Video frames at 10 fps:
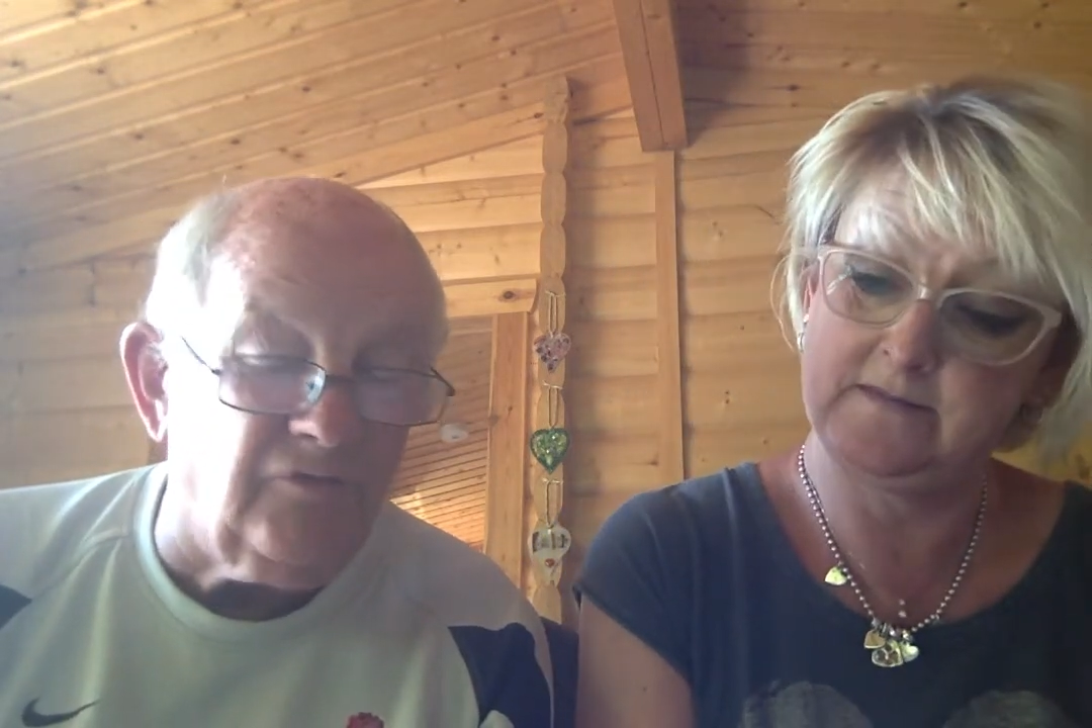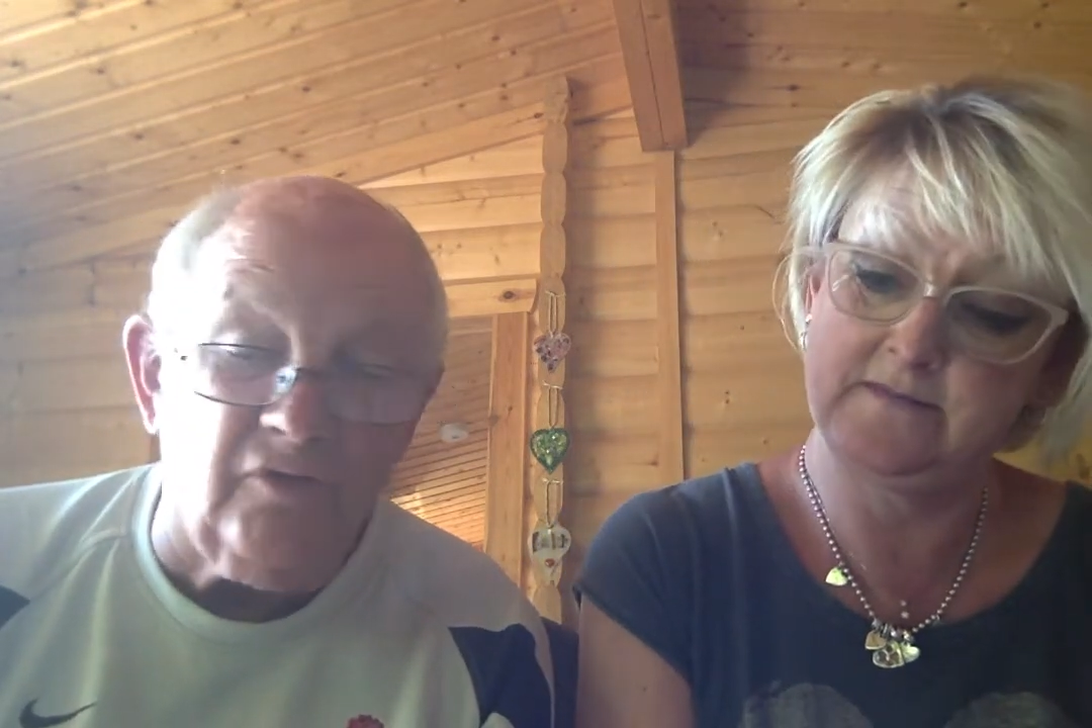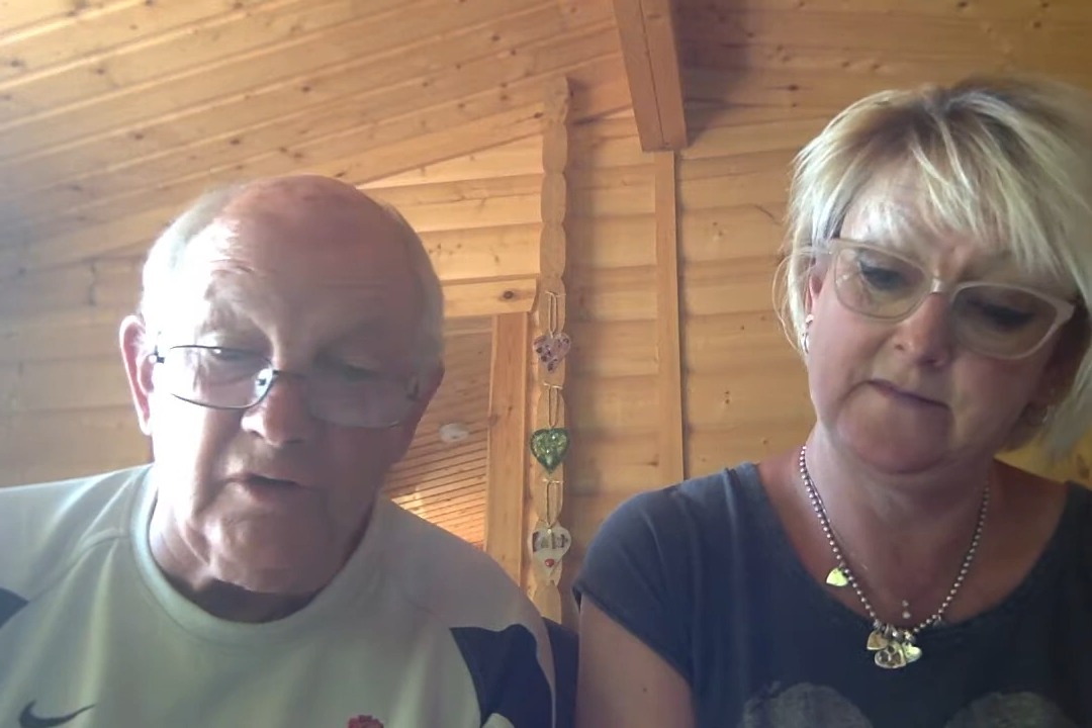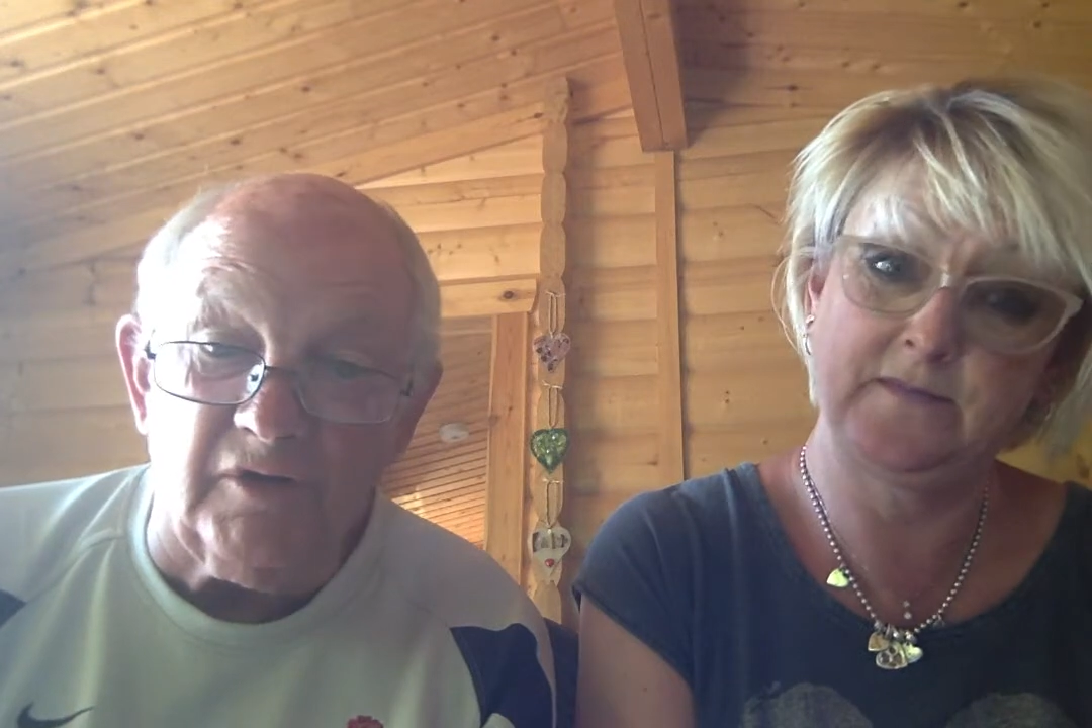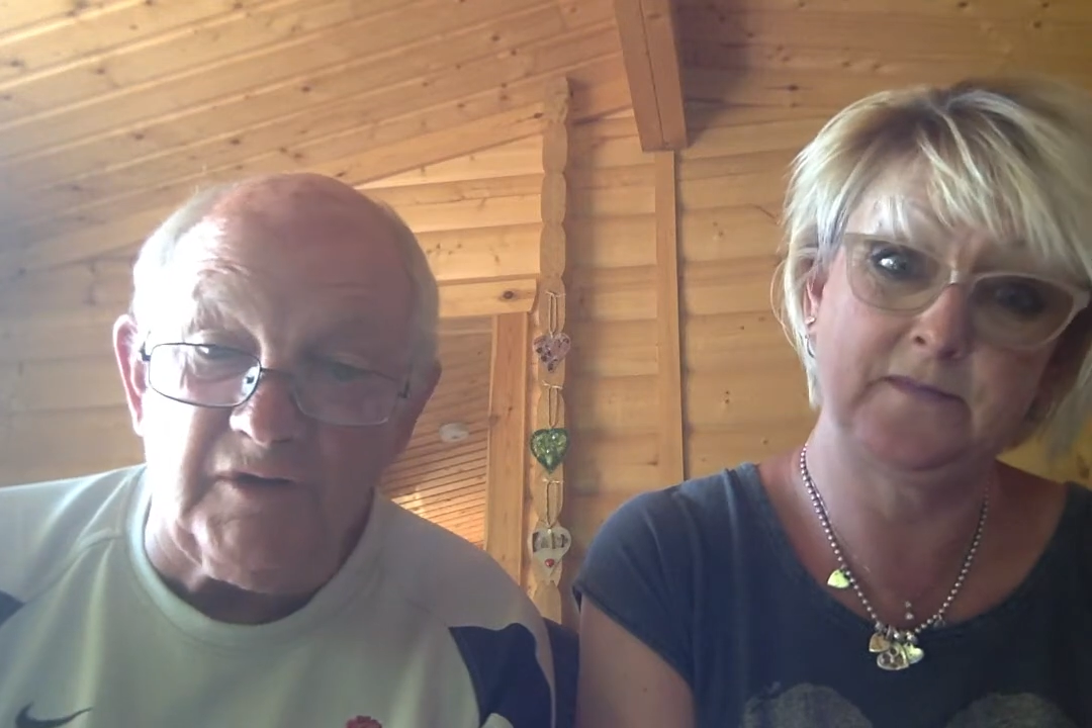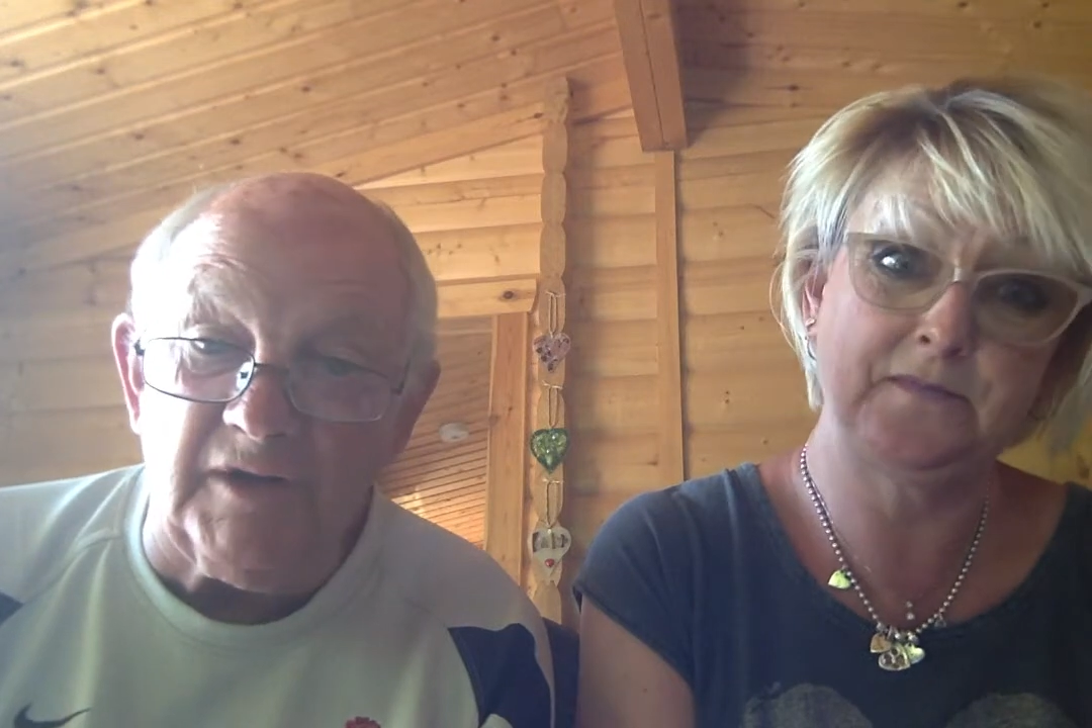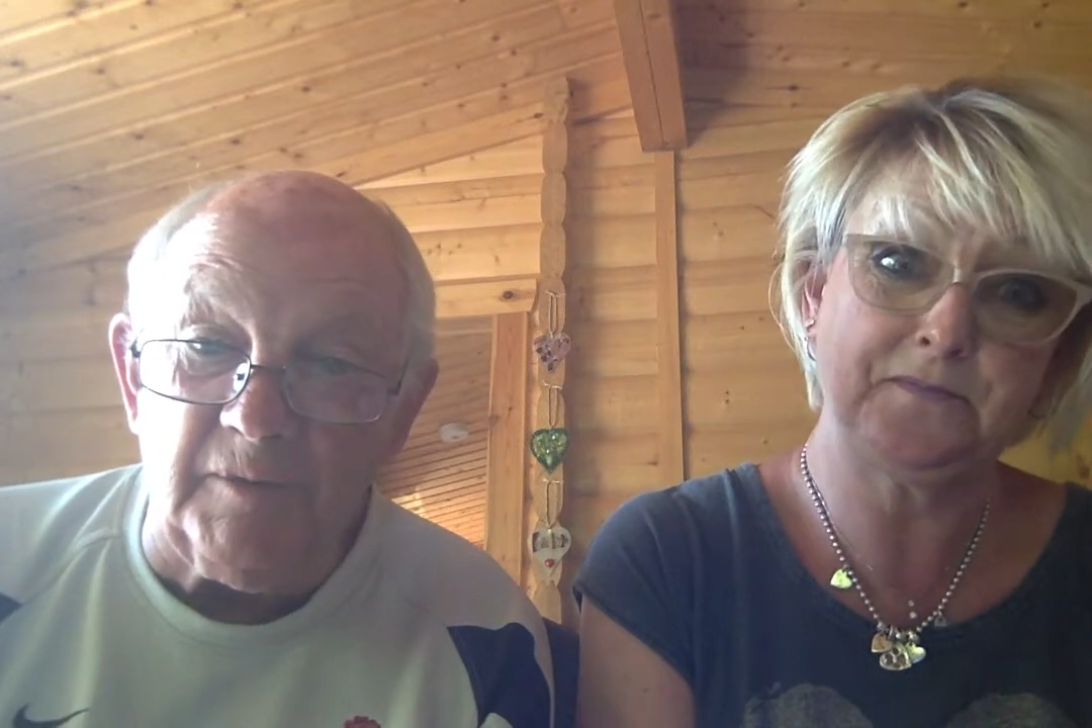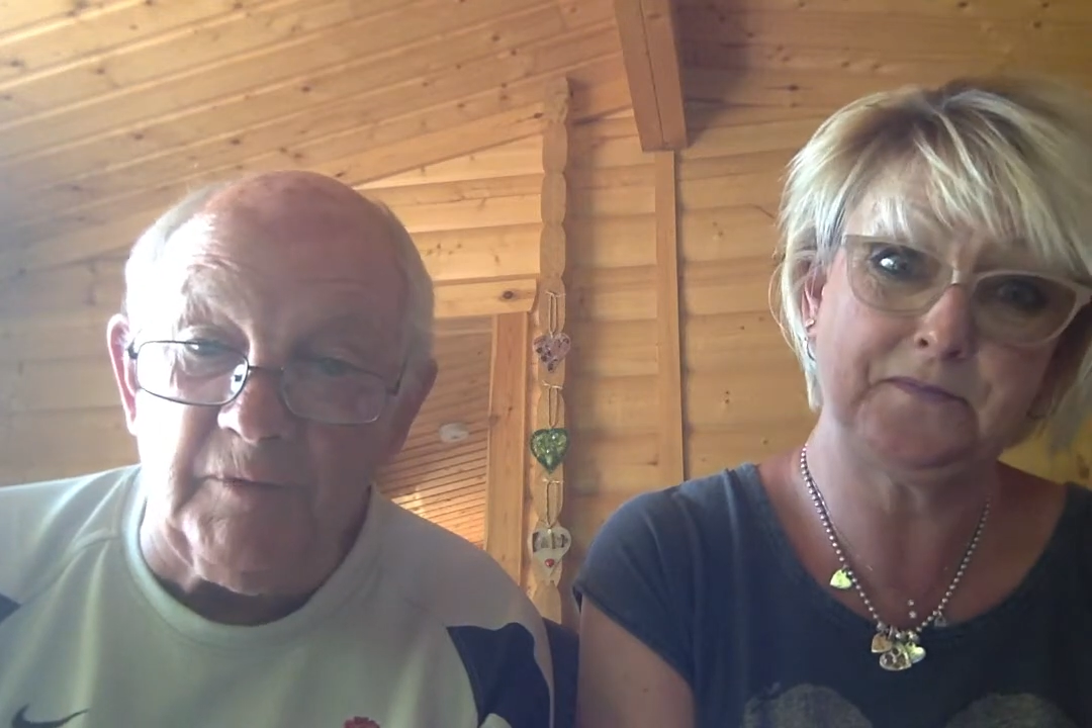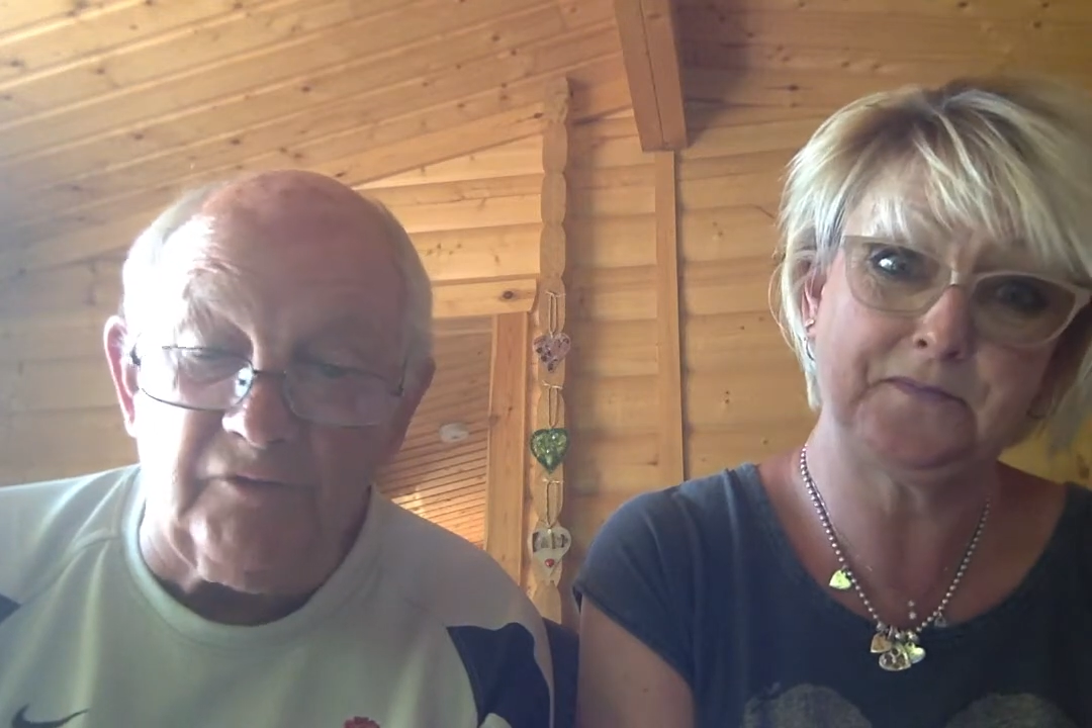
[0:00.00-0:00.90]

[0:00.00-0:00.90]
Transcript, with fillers: fall asleep